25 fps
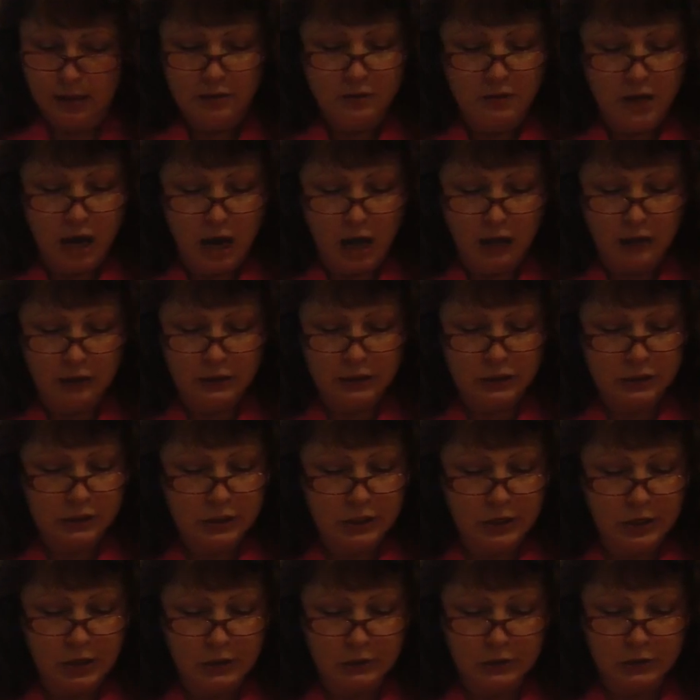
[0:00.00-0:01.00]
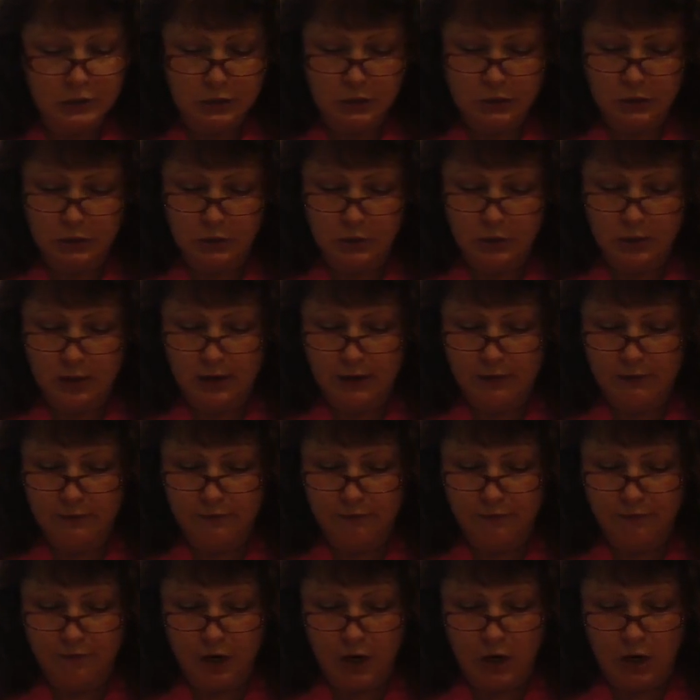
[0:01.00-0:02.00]
Knowledge goes to
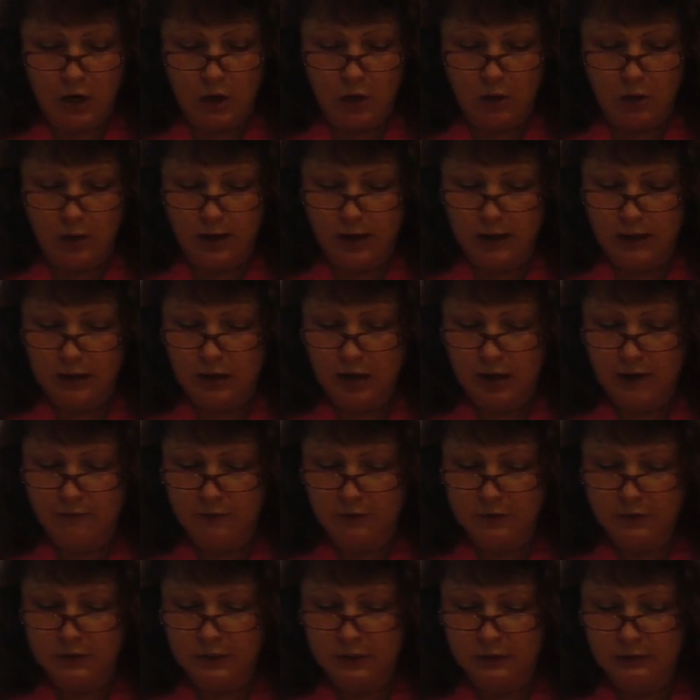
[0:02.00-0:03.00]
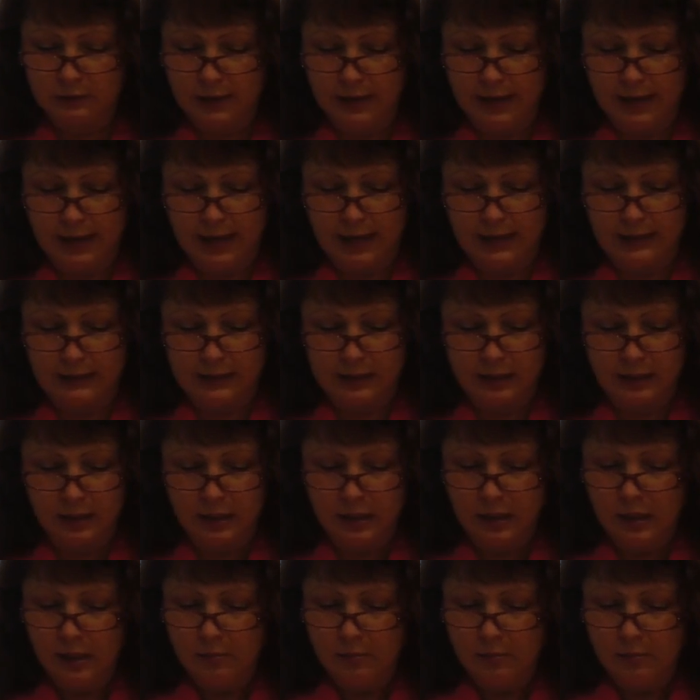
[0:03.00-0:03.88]
and fro and covers the land,